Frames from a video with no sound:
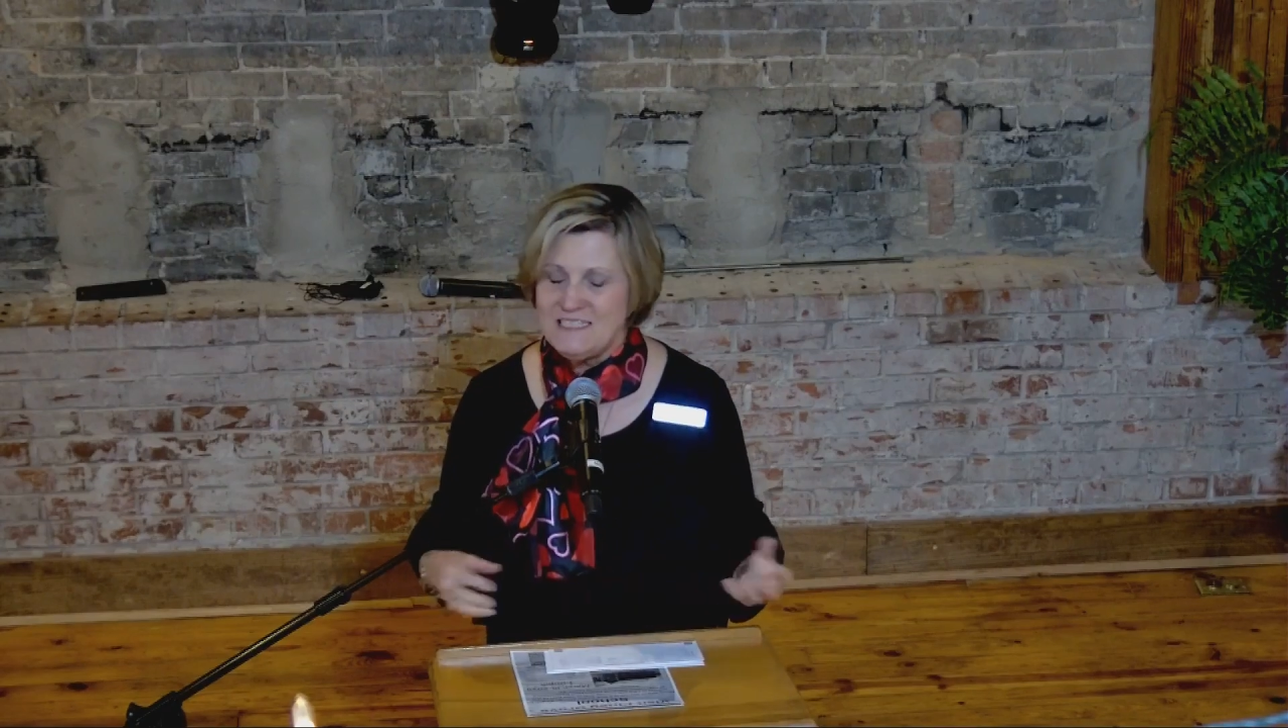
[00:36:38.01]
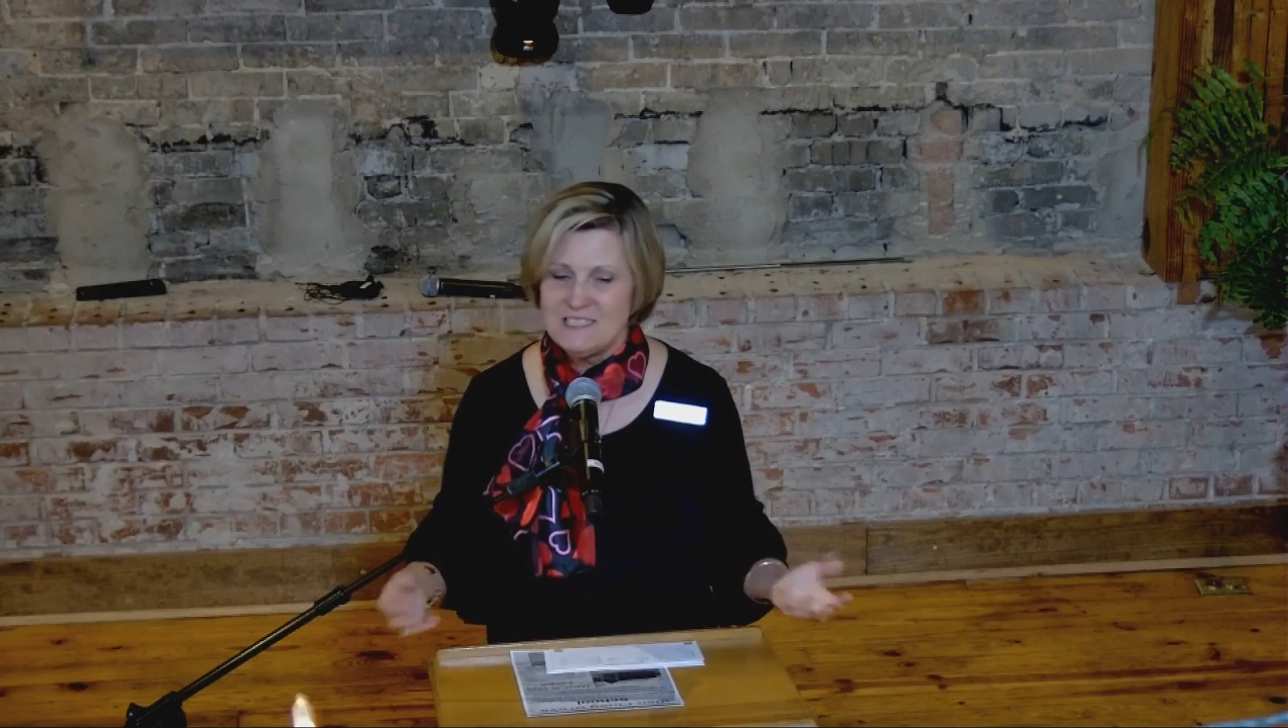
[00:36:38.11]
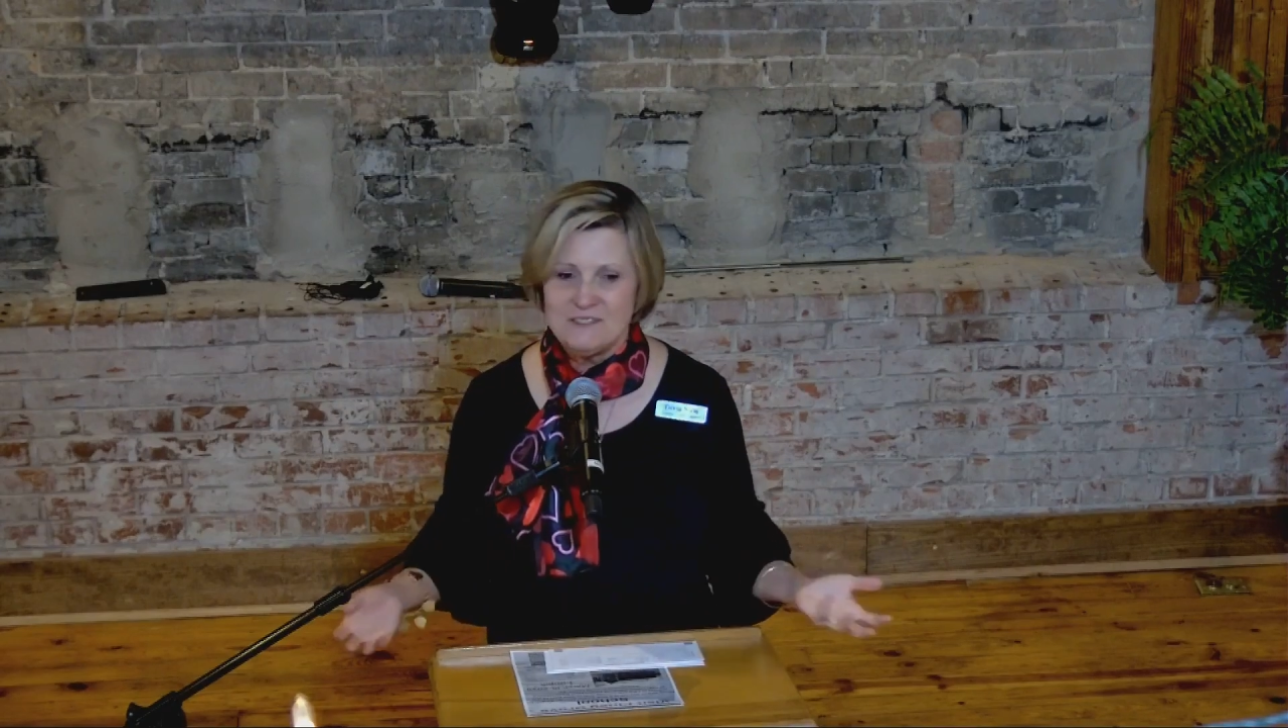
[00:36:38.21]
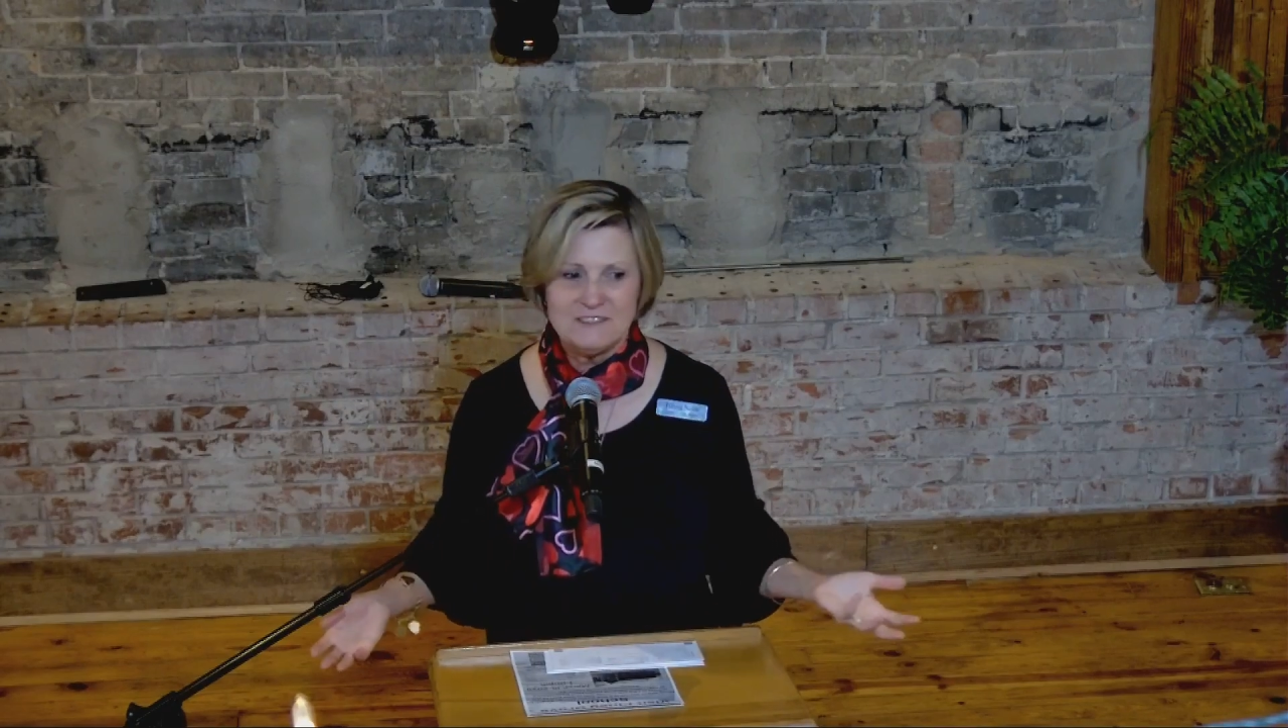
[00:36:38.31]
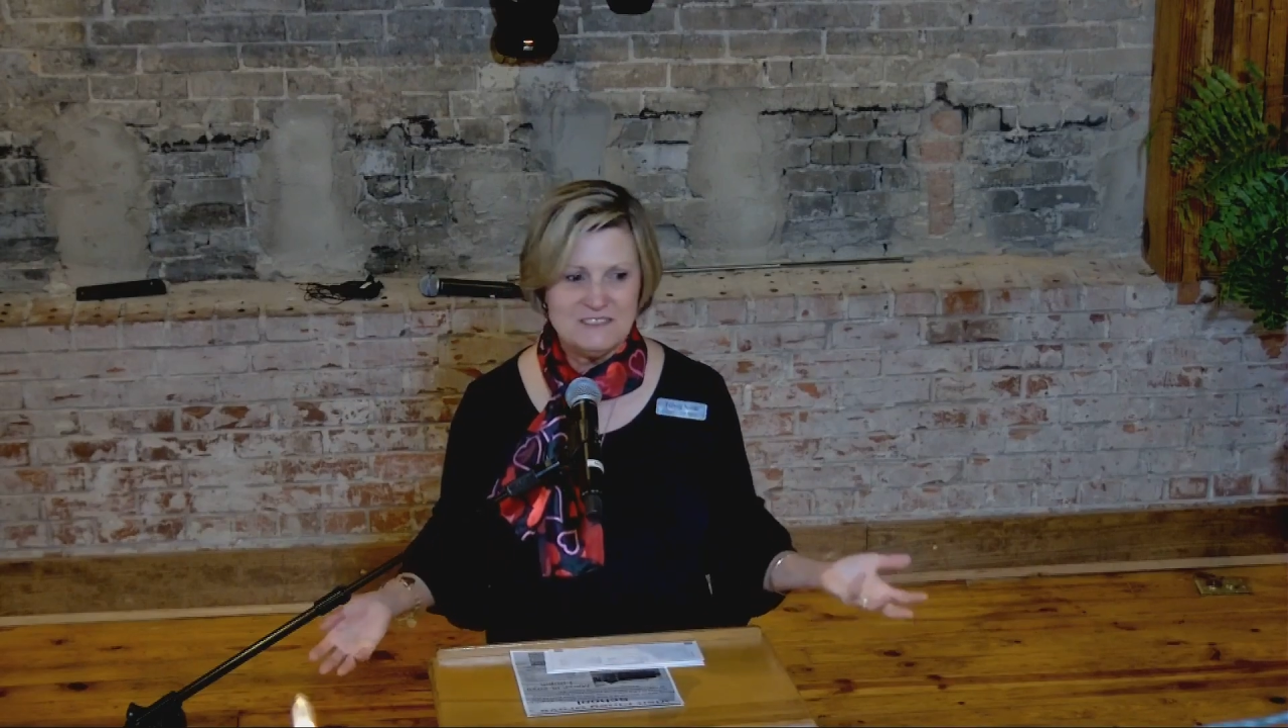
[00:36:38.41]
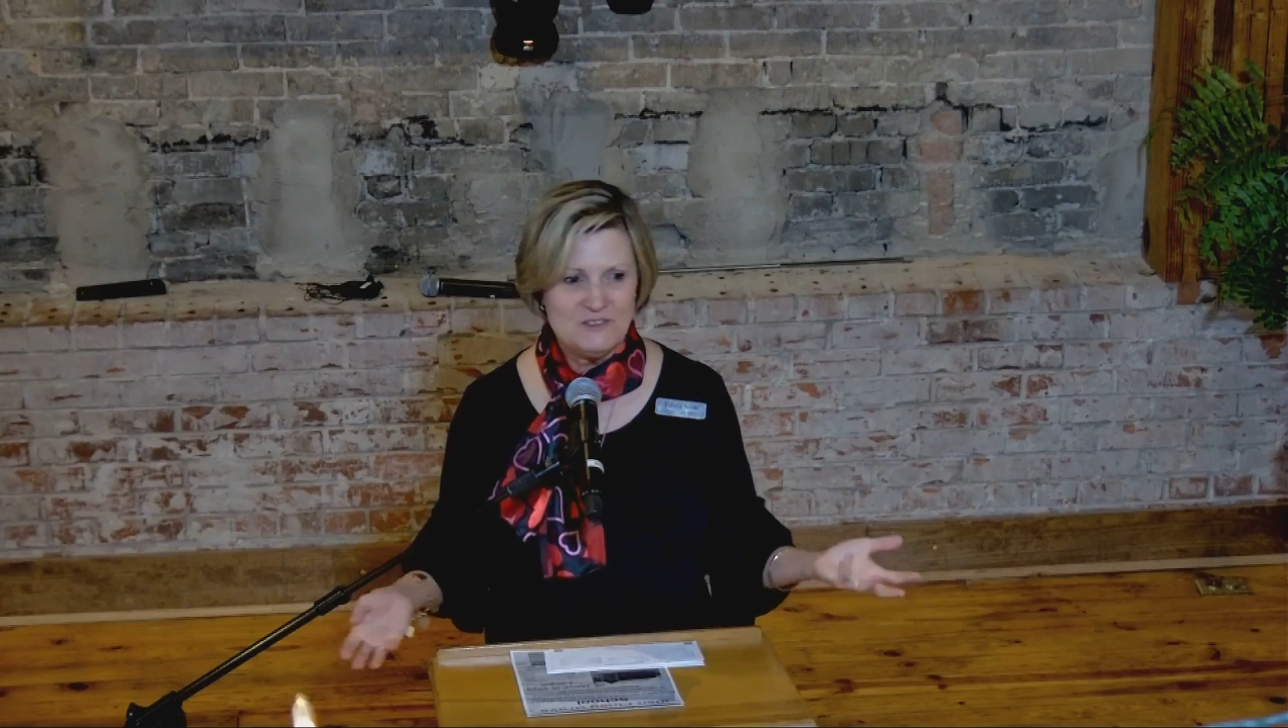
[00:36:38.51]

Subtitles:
sort of